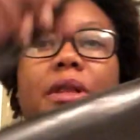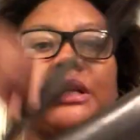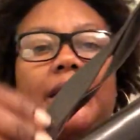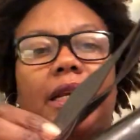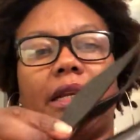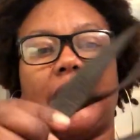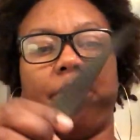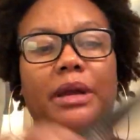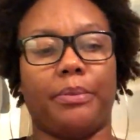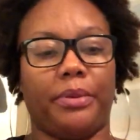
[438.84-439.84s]
when they started
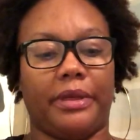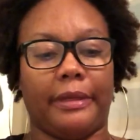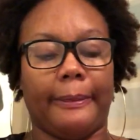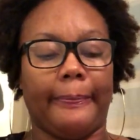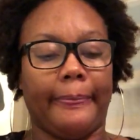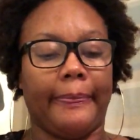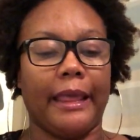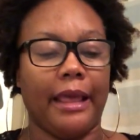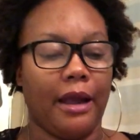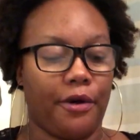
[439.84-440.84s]
coming up with
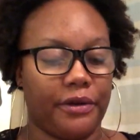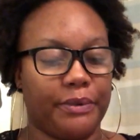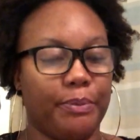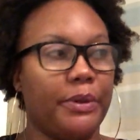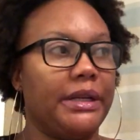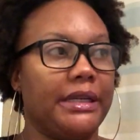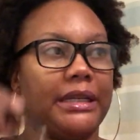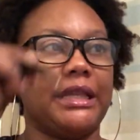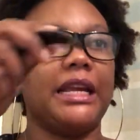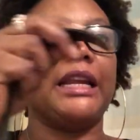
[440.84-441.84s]
crossbodies. I
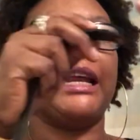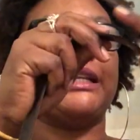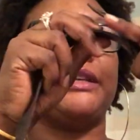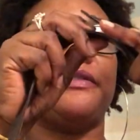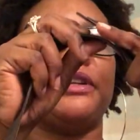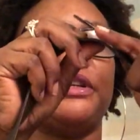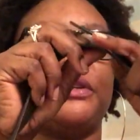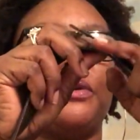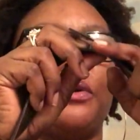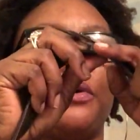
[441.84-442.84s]
think late 70s.
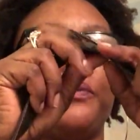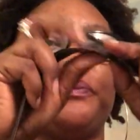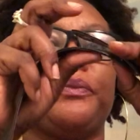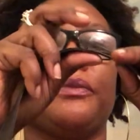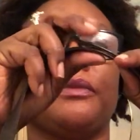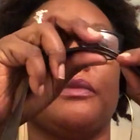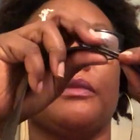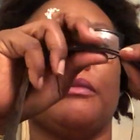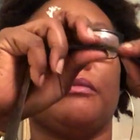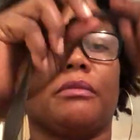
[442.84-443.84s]
So
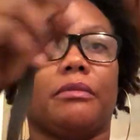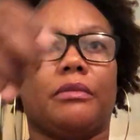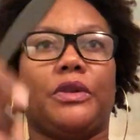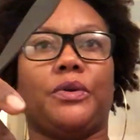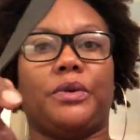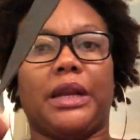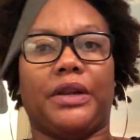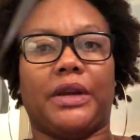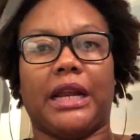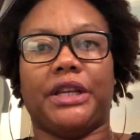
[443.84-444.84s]
you
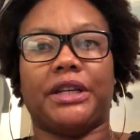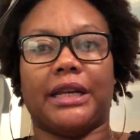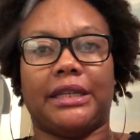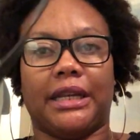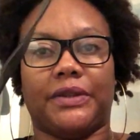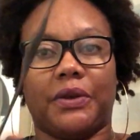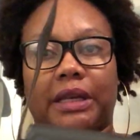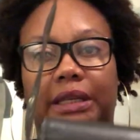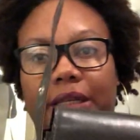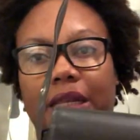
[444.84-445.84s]
can adjust it so you
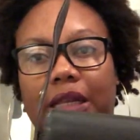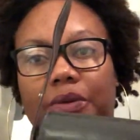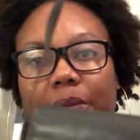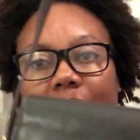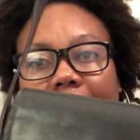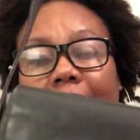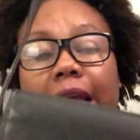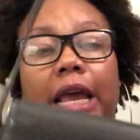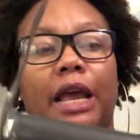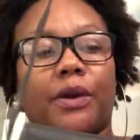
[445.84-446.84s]
can see. That's what I'm saying,
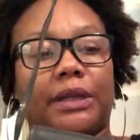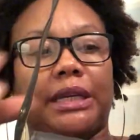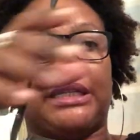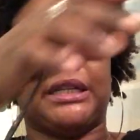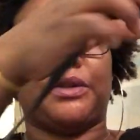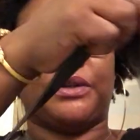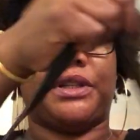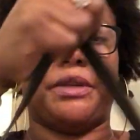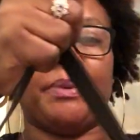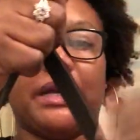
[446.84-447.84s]
because 60s it was
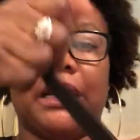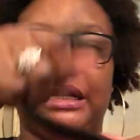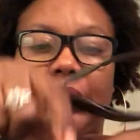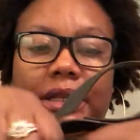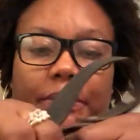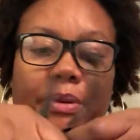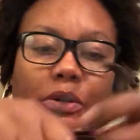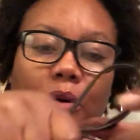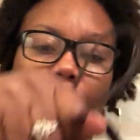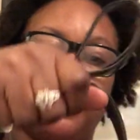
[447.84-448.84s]

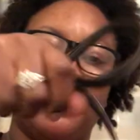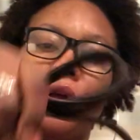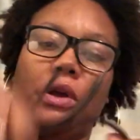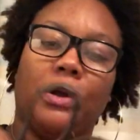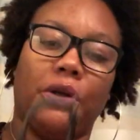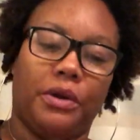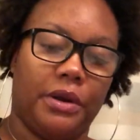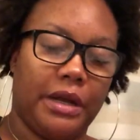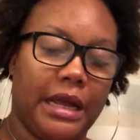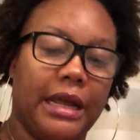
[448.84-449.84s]
typical
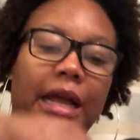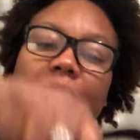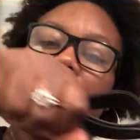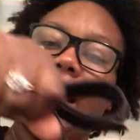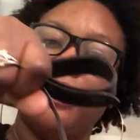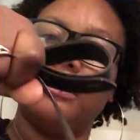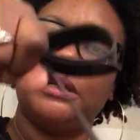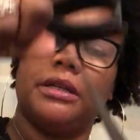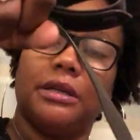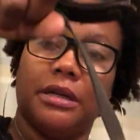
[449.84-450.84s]
handheld